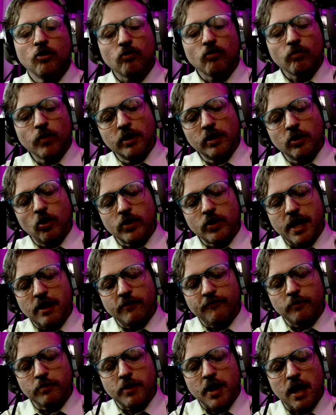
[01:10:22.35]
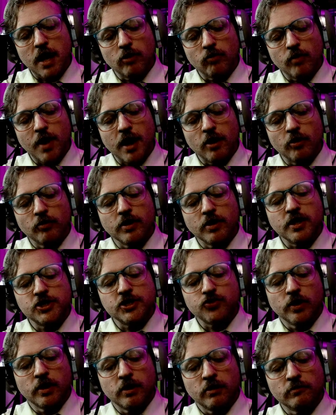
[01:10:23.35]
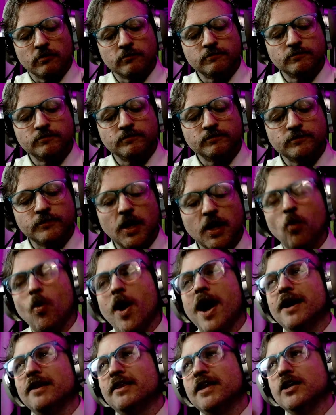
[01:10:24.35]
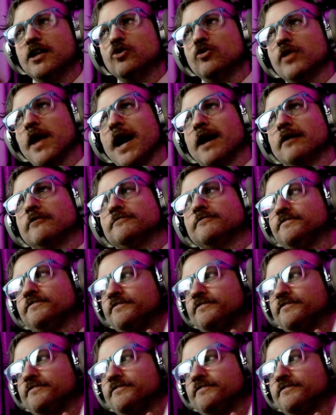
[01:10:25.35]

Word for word: relocated from Colorado to Israel. And why did they do that?